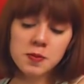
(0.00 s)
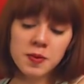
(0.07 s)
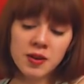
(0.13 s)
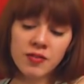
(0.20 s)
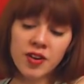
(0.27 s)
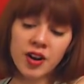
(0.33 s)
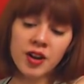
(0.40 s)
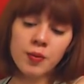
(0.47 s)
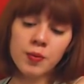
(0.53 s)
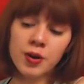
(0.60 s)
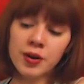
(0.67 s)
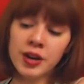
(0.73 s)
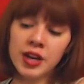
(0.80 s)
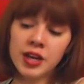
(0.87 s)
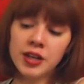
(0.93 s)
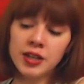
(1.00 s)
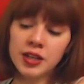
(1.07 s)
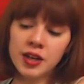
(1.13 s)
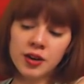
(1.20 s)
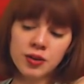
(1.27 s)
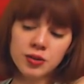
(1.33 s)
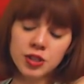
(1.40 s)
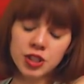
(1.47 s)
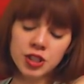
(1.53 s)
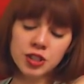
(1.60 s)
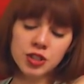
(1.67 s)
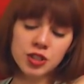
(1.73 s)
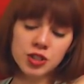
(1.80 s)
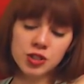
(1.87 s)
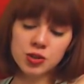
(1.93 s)
been very worried. You know,
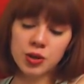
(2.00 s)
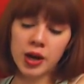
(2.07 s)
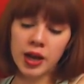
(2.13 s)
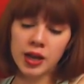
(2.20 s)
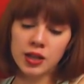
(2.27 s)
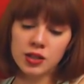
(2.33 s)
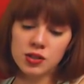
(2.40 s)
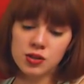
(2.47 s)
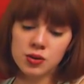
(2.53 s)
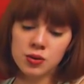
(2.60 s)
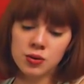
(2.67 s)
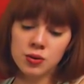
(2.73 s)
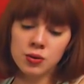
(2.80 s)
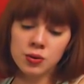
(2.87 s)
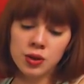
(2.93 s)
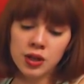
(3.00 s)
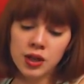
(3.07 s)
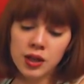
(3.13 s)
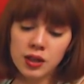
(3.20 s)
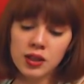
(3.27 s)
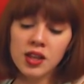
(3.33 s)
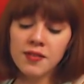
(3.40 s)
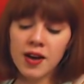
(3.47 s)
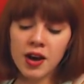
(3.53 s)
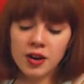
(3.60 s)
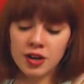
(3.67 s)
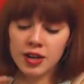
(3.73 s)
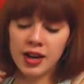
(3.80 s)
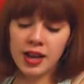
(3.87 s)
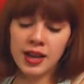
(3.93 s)
she's just trying to live out
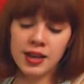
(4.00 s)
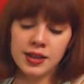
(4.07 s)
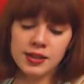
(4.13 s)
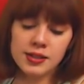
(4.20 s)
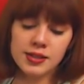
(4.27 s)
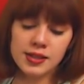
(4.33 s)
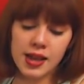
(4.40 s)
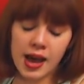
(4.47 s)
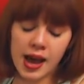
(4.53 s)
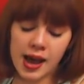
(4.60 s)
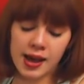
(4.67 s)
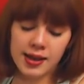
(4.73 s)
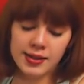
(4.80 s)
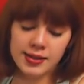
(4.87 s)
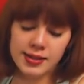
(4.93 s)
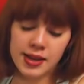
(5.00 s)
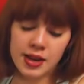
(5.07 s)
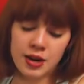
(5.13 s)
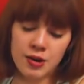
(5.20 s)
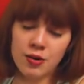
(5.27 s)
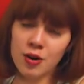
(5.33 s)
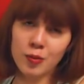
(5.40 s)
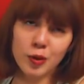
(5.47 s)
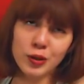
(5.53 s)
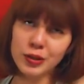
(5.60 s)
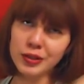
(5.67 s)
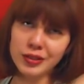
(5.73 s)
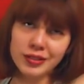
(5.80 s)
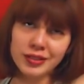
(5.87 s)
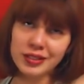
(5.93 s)
her days as a
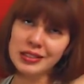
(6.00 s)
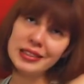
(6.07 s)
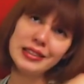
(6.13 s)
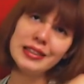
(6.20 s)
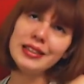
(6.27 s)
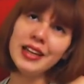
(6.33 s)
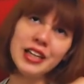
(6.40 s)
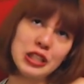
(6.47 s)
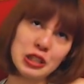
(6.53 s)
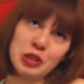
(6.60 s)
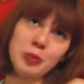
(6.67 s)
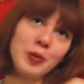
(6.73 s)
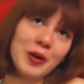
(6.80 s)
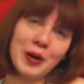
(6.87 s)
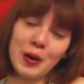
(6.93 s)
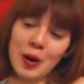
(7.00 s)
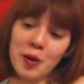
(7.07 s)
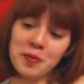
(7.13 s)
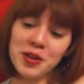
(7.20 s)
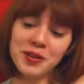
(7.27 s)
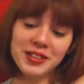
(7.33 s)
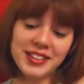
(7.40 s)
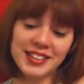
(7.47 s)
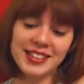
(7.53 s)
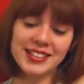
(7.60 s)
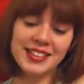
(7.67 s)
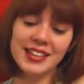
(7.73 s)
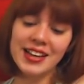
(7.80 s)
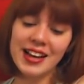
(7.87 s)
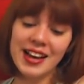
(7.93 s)
normal teenage superhero
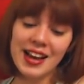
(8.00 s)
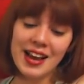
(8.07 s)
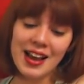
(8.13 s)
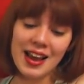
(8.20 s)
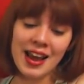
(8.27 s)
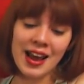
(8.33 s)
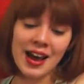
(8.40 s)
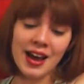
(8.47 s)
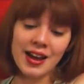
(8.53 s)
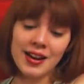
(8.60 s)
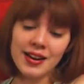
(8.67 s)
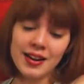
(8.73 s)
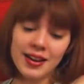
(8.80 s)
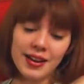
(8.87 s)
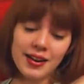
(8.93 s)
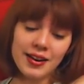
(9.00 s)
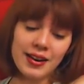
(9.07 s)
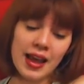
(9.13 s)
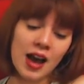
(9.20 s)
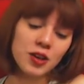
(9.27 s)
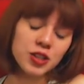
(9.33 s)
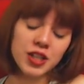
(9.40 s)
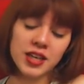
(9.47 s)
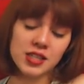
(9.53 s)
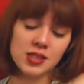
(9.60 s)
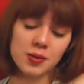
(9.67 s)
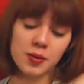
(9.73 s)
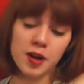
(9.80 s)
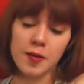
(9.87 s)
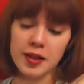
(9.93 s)
mutant. And now she has
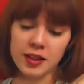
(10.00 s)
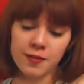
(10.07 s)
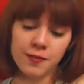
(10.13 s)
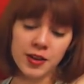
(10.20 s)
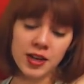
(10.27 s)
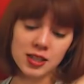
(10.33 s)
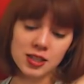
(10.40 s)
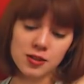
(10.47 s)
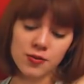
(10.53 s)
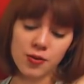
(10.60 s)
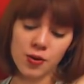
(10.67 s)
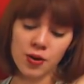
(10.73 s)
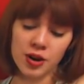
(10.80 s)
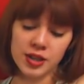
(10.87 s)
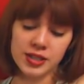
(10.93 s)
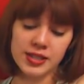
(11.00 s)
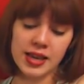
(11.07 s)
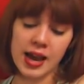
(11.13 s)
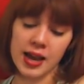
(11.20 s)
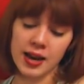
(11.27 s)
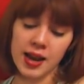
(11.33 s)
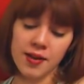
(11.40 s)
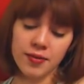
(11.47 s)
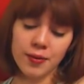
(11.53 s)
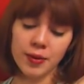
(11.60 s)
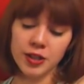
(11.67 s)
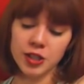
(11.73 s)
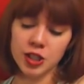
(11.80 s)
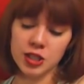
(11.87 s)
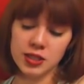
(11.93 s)
to worry about the Phoenix Force and
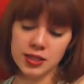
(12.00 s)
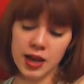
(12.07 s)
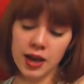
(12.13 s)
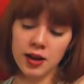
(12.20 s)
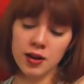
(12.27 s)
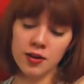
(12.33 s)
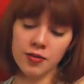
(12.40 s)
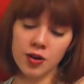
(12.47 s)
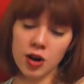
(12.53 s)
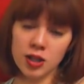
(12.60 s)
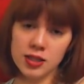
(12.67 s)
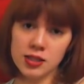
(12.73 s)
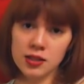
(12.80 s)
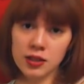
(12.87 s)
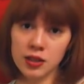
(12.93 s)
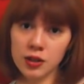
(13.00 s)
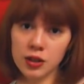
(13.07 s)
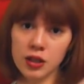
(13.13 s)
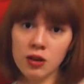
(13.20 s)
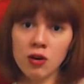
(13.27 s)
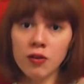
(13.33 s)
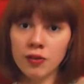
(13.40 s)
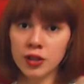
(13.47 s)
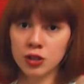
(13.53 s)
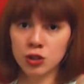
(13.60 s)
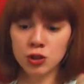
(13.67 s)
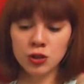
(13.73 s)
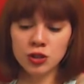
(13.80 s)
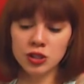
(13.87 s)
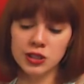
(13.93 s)
everyone just kind of constantly looking over their
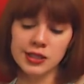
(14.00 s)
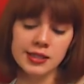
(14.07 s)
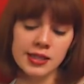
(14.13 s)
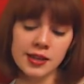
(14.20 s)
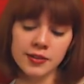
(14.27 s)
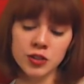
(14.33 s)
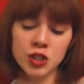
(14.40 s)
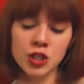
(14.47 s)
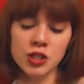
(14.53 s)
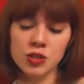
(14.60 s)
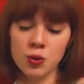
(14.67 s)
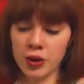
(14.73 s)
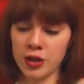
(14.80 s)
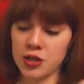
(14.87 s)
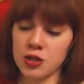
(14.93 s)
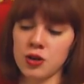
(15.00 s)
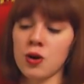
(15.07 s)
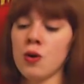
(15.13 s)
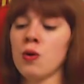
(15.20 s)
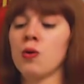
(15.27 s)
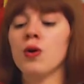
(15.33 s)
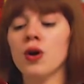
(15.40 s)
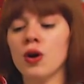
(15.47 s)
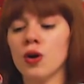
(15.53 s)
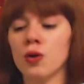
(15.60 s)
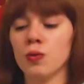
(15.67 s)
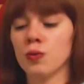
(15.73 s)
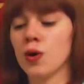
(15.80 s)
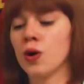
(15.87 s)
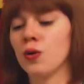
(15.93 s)
shoulder to see if she's going to go
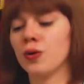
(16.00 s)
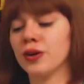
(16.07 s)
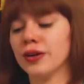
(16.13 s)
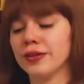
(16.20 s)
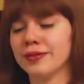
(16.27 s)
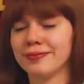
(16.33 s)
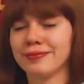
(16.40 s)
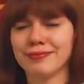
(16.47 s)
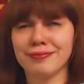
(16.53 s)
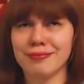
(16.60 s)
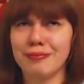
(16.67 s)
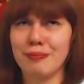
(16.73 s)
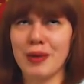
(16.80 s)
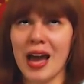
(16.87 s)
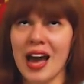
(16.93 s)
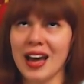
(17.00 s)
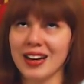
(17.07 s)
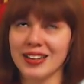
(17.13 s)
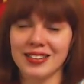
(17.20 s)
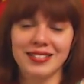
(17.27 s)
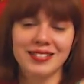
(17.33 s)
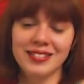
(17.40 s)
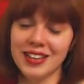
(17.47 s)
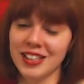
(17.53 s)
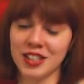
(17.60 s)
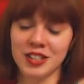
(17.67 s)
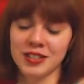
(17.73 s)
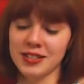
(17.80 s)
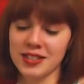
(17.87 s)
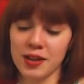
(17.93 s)
rogue. Bad. I
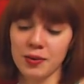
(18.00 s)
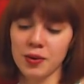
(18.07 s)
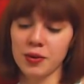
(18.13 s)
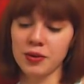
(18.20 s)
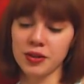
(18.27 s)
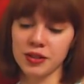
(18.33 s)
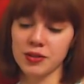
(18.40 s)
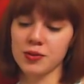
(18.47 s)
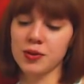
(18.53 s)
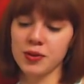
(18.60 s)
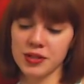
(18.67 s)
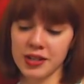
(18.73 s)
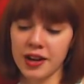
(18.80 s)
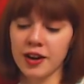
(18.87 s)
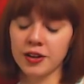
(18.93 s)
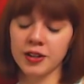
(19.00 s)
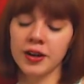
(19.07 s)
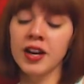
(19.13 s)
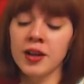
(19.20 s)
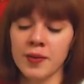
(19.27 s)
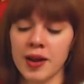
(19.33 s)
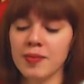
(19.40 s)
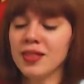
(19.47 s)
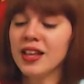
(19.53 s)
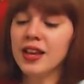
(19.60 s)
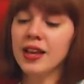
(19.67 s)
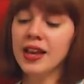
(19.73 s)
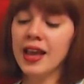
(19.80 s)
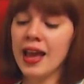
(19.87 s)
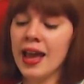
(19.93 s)
shouldn't say rogue because rogue is a character. Anyway.
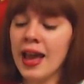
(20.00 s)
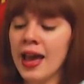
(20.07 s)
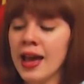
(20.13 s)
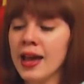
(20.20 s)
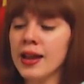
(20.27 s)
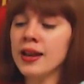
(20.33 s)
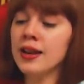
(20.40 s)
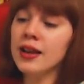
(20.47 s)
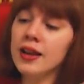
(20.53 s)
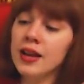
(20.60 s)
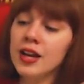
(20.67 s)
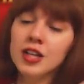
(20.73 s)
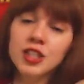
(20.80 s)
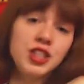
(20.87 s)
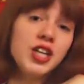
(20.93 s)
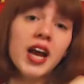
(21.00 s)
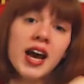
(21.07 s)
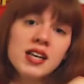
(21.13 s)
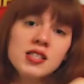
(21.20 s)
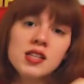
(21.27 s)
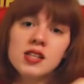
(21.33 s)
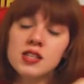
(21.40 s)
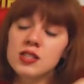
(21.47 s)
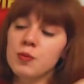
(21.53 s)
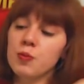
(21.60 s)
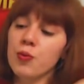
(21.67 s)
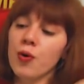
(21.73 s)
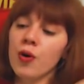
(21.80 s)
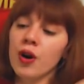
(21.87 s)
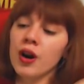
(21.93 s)
And she has all the
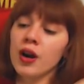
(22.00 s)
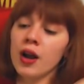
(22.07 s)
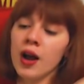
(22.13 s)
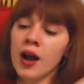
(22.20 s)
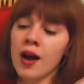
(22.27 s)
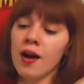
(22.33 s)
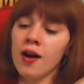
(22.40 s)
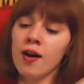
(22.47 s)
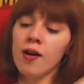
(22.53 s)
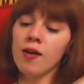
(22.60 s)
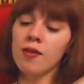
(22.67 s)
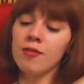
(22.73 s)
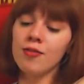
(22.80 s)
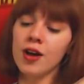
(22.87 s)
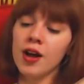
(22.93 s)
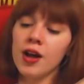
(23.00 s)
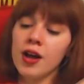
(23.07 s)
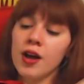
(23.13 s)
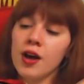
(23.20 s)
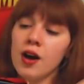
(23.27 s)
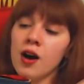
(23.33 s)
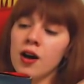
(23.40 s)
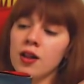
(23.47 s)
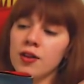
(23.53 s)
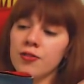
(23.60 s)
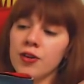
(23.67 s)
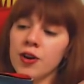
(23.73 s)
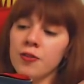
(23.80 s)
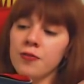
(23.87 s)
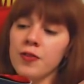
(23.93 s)
support of all of
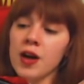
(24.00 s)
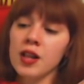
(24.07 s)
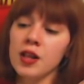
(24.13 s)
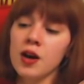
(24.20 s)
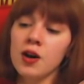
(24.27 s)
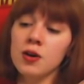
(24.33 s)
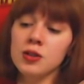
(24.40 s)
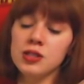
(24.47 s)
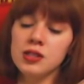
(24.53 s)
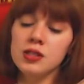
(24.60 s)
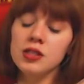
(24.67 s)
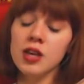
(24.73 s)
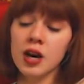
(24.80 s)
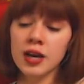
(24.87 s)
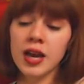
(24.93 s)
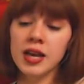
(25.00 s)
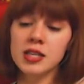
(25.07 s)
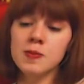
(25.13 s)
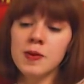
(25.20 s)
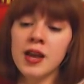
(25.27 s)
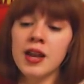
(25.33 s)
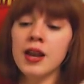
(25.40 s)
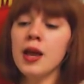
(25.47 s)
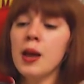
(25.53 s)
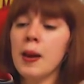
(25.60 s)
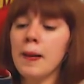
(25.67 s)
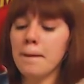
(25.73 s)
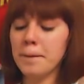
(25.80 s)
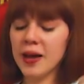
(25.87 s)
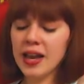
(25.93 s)
her fellow young X-Men.
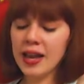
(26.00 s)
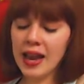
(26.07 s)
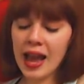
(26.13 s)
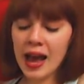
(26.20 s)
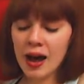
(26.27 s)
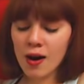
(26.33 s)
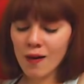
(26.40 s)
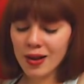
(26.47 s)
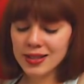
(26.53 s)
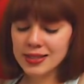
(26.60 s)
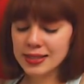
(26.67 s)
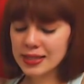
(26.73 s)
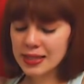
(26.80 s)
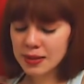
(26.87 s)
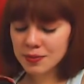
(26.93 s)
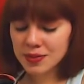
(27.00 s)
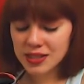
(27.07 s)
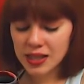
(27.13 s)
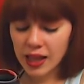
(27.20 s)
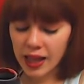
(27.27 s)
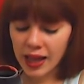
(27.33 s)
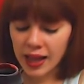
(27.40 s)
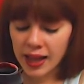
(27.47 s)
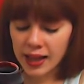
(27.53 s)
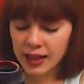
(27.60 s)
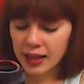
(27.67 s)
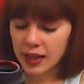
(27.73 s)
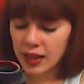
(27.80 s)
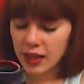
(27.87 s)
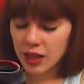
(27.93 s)
But now it seems
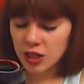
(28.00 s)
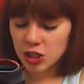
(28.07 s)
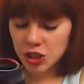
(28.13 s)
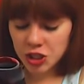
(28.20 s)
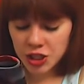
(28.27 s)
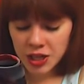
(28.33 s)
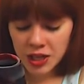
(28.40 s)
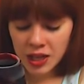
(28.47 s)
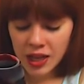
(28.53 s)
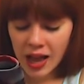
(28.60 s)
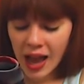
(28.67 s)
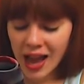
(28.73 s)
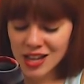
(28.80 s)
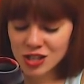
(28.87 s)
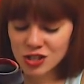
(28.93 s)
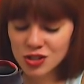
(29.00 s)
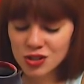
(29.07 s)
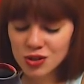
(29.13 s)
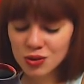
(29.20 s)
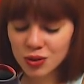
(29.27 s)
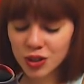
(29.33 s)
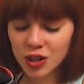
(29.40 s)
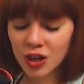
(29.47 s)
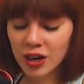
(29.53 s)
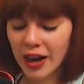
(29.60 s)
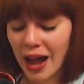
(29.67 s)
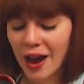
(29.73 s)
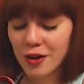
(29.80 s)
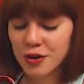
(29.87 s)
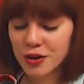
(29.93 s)
like she has to learn
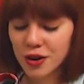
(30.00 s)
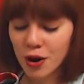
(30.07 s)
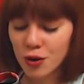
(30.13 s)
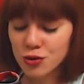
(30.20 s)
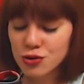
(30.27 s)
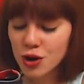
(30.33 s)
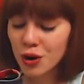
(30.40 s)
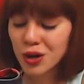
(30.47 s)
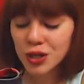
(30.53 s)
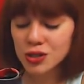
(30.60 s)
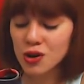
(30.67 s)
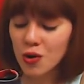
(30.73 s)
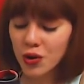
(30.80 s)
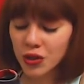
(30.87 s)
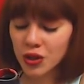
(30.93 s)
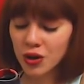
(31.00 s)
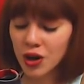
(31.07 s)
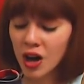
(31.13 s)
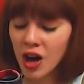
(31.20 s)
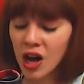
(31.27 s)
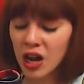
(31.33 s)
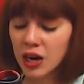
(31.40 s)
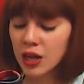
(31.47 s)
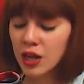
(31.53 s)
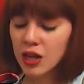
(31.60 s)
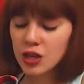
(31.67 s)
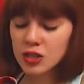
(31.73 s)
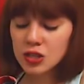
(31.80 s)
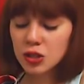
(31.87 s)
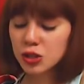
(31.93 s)
how to go toe-to-toe with a god.
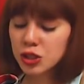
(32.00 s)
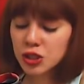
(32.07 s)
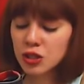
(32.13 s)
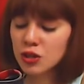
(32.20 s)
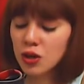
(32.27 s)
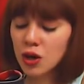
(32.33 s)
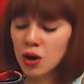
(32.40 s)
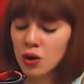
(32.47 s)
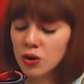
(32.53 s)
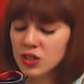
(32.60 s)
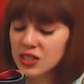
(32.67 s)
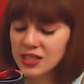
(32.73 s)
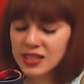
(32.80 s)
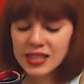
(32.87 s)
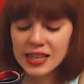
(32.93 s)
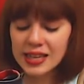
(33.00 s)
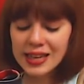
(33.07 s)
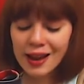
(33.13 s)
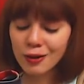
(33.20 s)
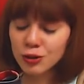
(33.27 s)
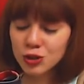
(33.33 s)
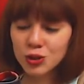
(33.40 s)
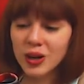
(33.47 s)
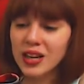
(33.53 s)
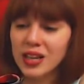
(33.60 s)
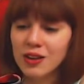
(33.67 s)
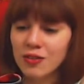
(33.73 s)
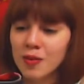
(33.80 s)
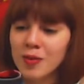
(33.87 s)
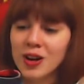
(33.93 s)
So she'll go seeking out
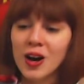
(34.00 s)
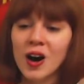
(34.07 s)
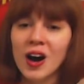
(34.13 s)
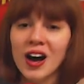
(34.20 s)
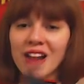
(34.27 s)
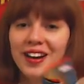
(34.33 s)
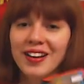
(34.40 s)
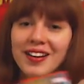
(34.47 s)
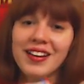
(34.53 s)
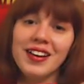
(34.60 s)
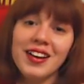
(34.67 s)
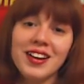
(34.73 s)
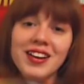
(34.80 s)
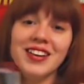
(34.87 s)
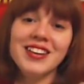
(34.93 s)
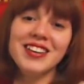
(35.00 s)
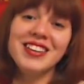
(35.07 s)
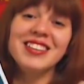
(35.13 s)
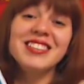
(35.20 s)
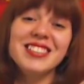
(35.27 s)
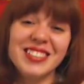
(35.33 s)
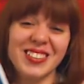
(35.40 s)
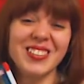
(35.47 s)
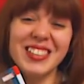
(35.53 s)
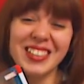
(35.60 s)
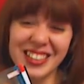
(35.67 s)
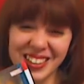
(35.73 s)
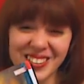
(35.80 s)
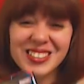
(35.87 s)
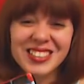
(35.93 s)
training from a god. So she
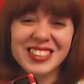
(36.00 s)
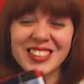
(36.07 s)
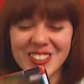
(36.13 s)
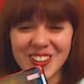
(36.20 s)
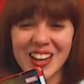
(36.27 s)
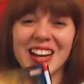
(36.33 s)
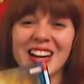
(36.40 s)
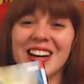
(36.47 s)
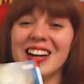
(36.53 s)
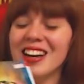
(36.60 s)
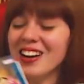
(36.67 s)
goes to train